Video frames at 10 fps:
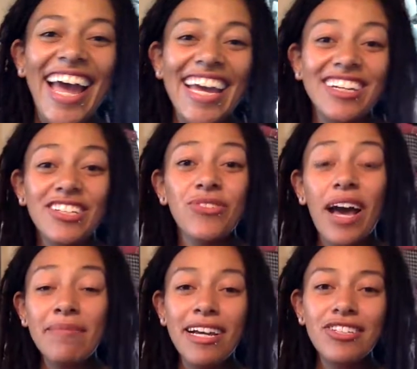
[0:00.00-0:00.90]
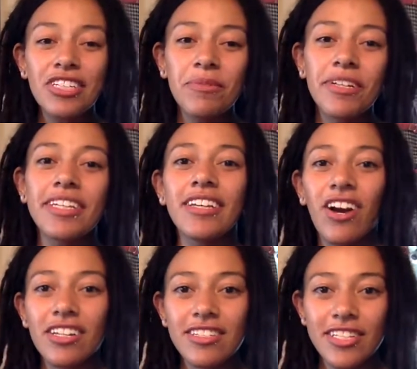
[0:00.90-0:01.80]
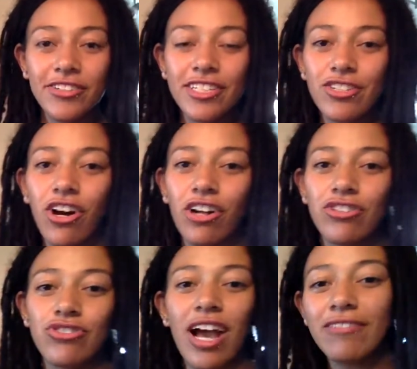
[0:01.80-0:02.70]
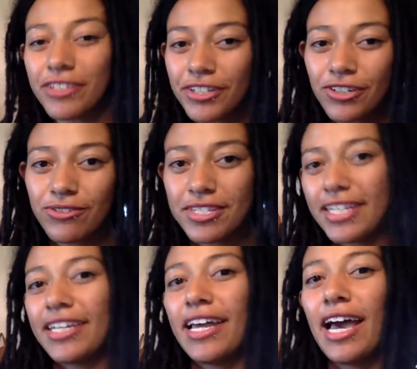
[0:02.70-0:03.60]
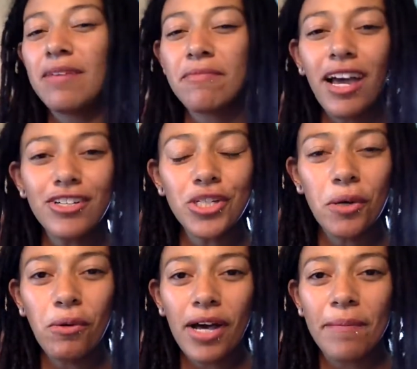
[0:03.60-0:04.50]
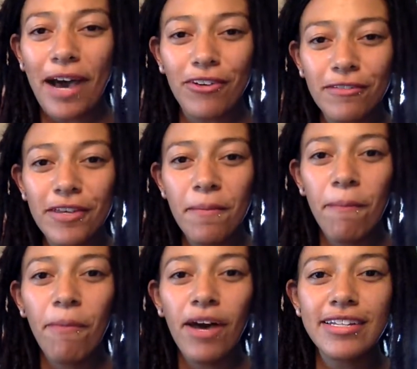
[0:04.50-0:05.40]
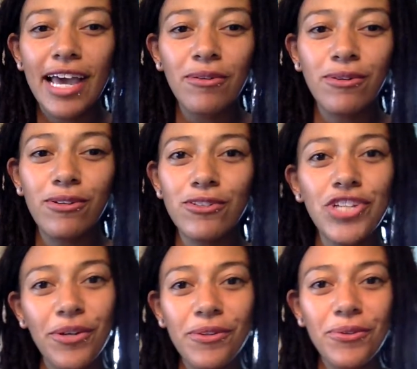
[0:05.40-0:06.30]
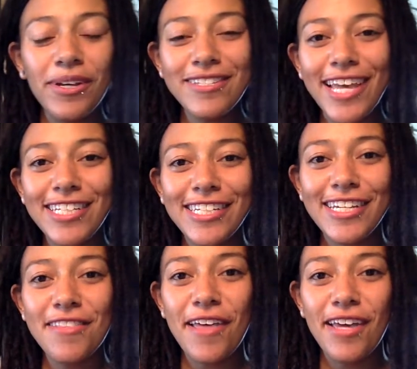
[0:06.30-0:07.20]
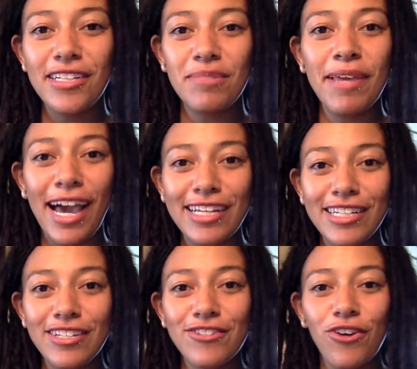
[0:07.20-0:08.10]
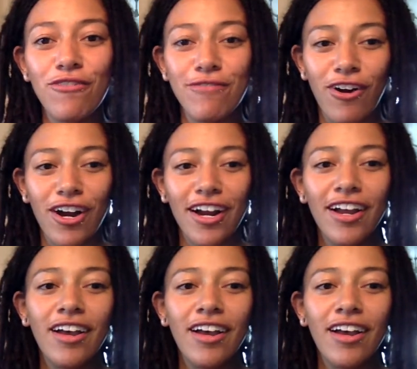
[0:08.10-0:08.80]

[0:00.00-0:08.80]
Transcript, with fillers: Hey, so I'm actually working on a series called Travel Your Own City. I'm not sure what will come out of it, but I will share with you guys the idea that is behind it so far.